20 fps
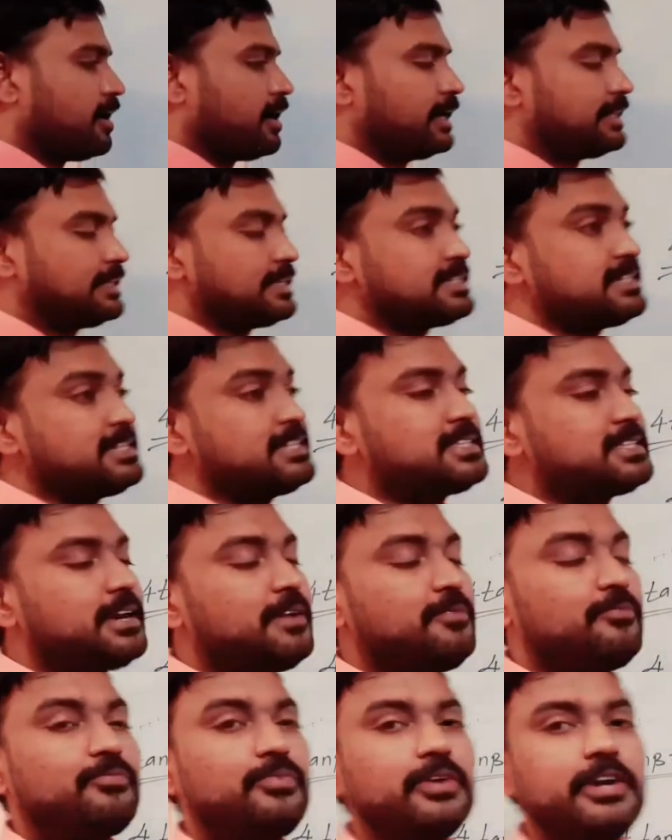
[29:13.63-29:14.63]
This is a
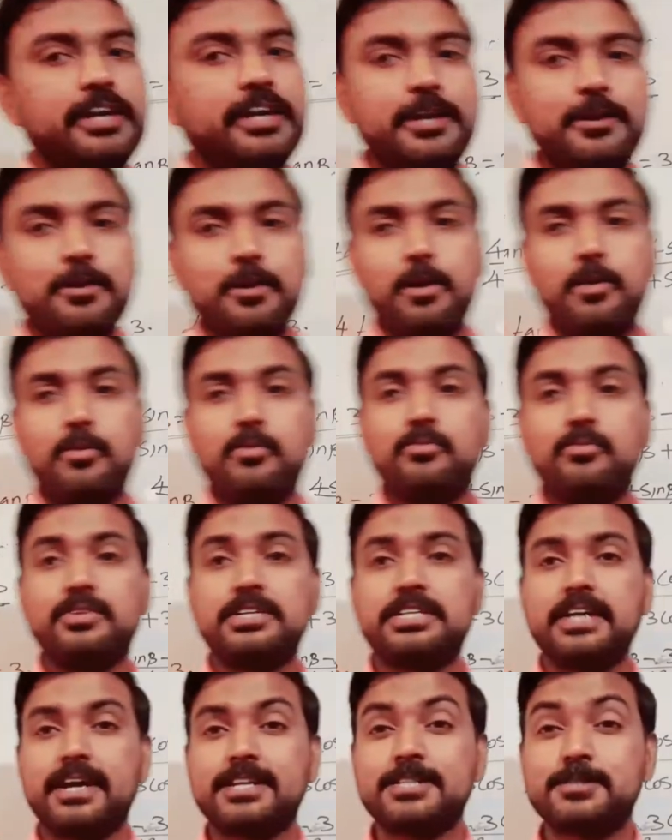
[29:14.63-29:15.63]
video which
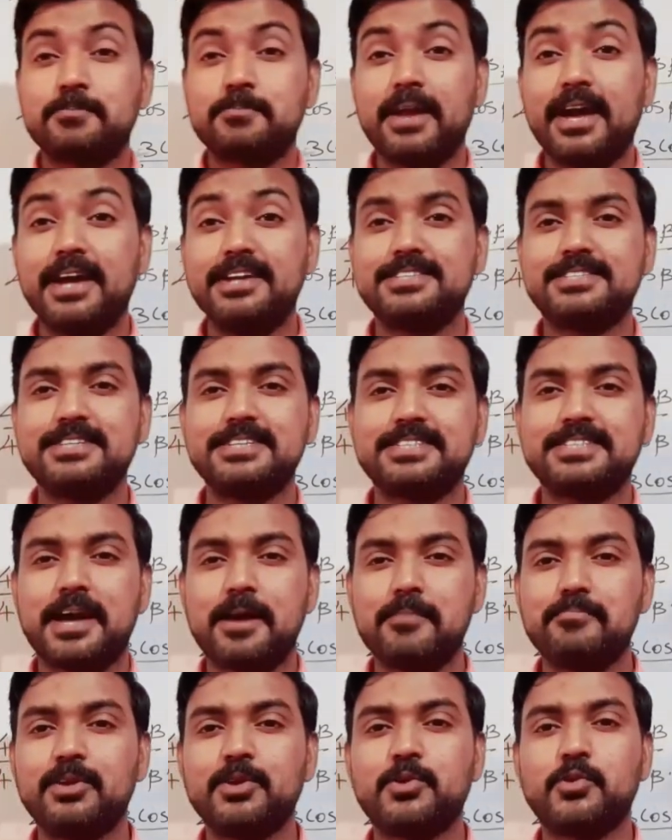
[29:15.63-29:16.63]
explains the
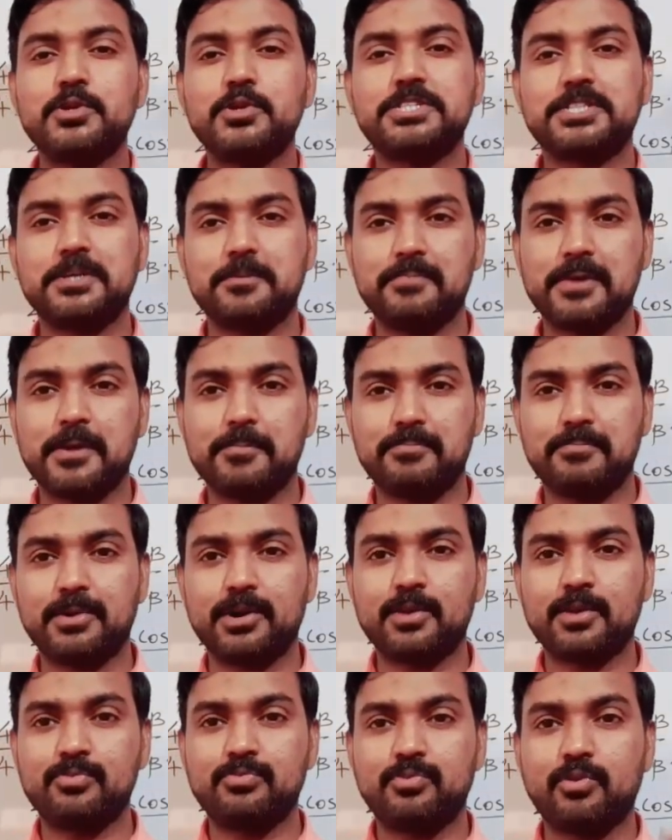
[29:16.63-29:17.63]
sample question
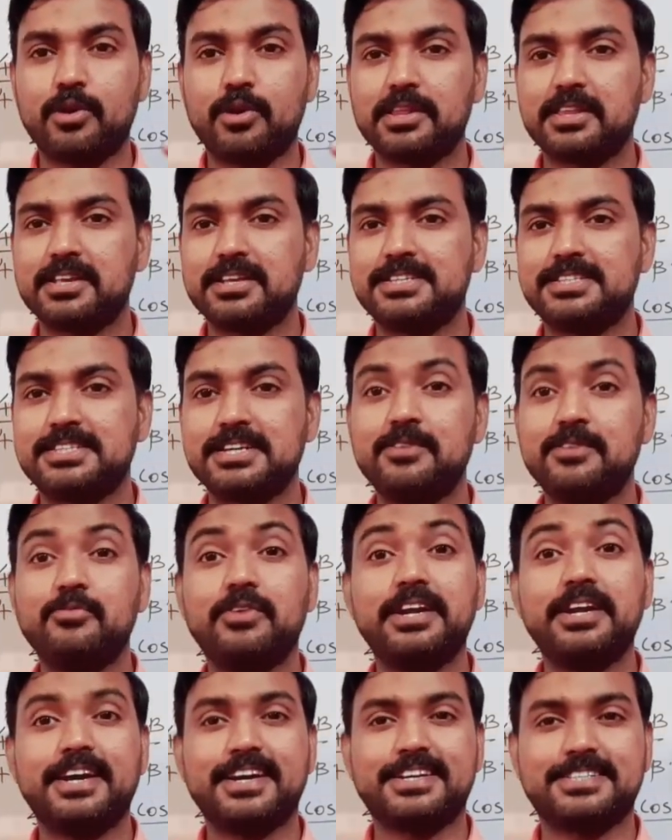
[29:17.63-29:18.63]
paper for the term
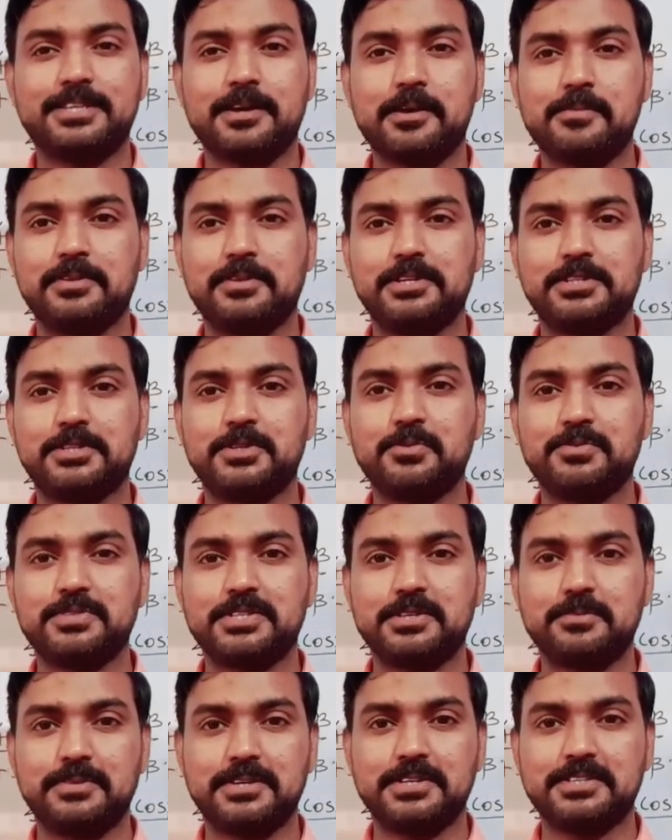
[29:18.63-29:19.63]
1 examination of
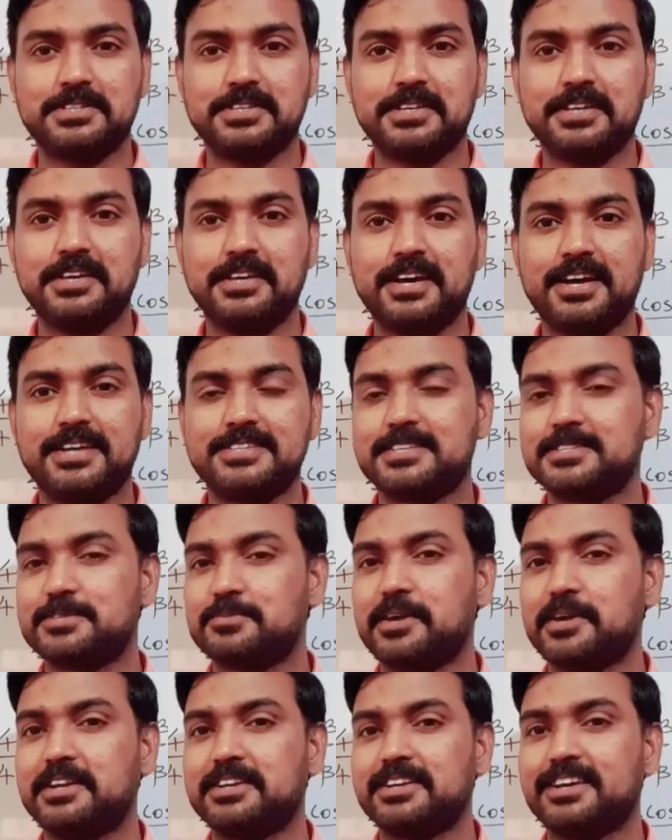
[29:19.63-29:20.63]
Cbse
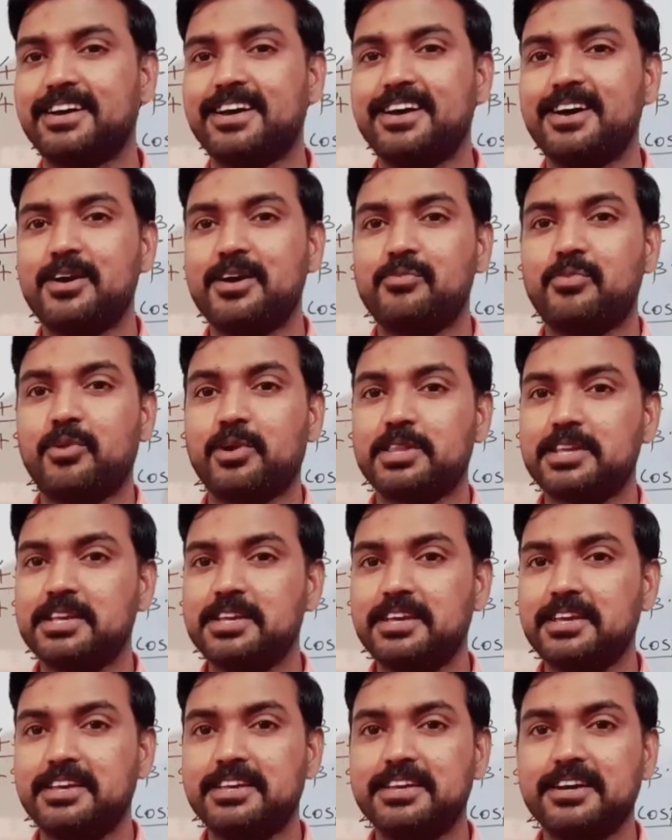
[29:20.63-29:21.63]
assessment for the
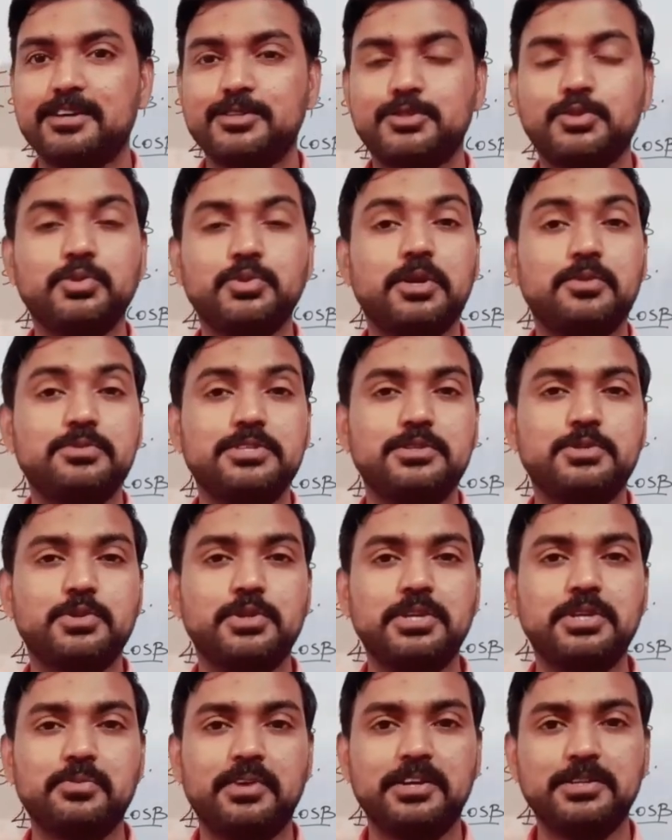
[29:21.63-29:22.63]
year
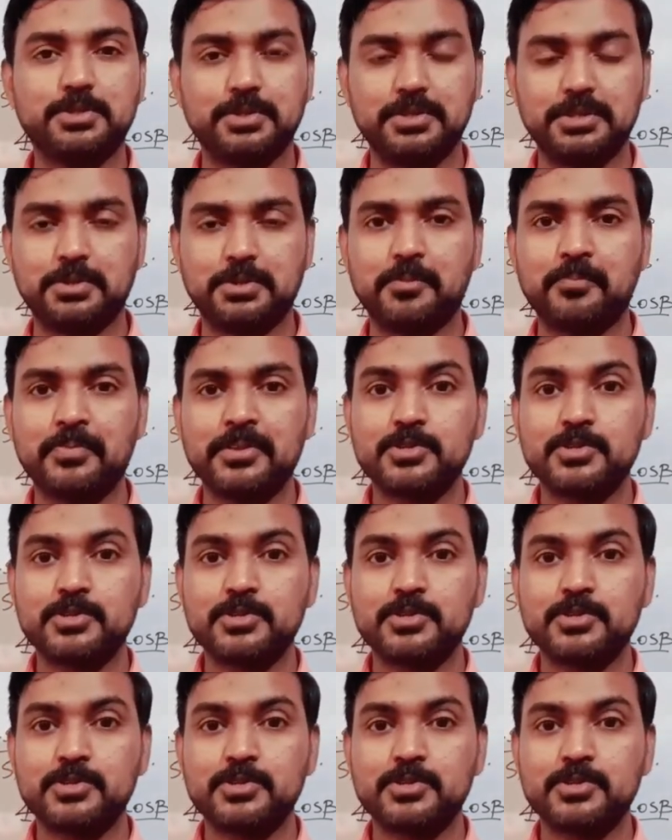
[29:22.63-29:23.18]
2021-22.